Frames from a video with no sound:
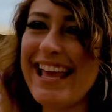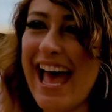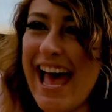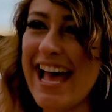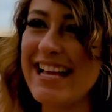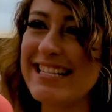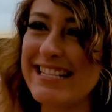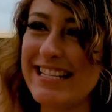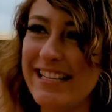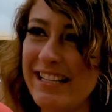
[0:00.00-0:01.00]
right now.
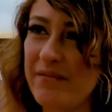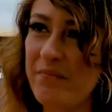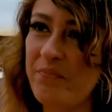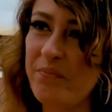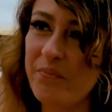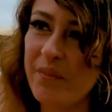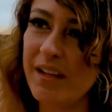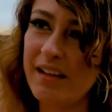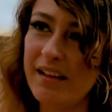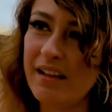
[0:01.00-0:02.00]
She's like some Sports
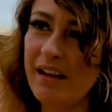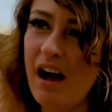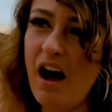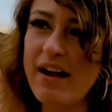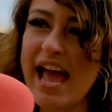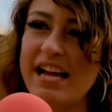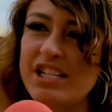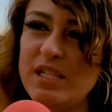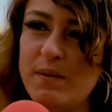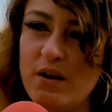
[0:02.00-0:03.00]
Illustrated model or something. Oh yeah,
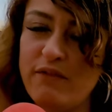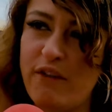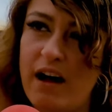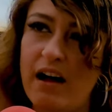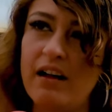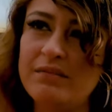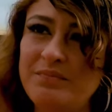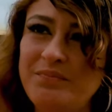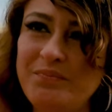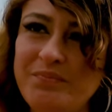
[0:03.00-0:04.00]
she's beautiful.
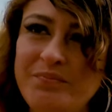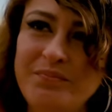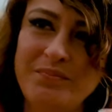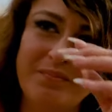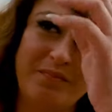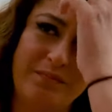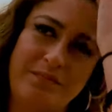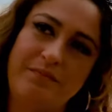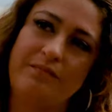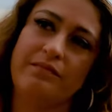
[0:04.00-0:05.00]
So would you want to hook
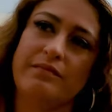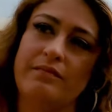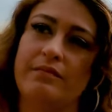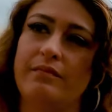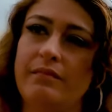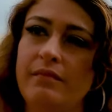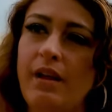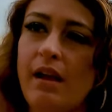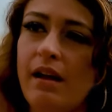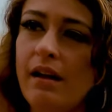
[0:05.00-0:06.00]
up and have a threesome with them? Is
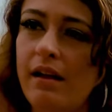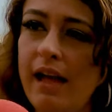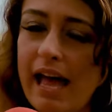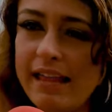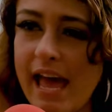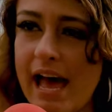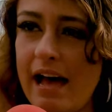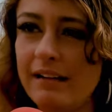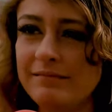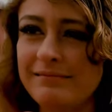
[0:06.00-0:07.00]
what you're saying? Hell
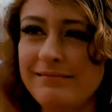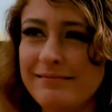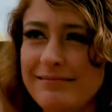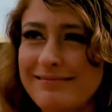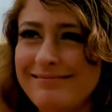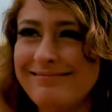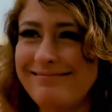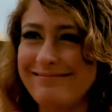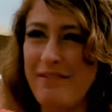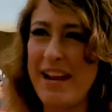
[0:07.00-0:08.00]
yeah.
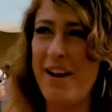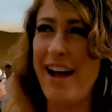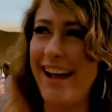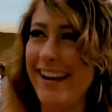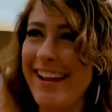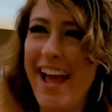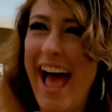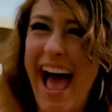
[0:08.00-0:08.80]
Why not?